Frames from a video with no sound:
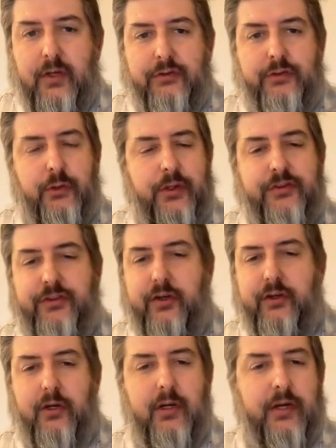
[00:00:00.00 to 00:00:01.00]
So
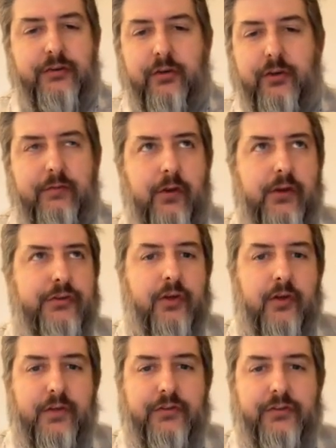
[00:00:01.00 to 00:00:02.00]
consider a delivery
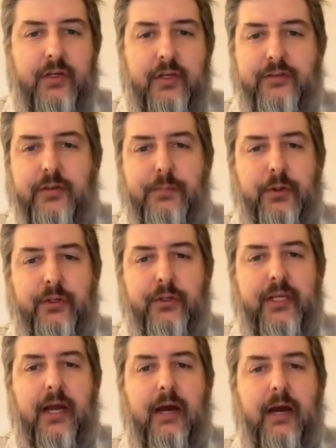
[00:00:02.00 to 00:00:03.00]
service in a typical
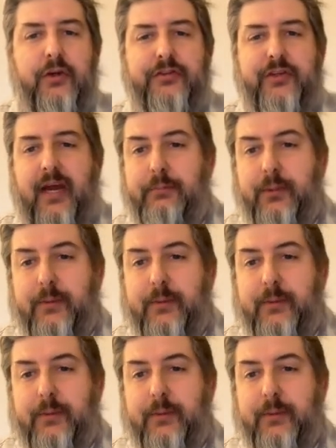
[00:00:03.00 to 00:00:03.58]
e-commerce app.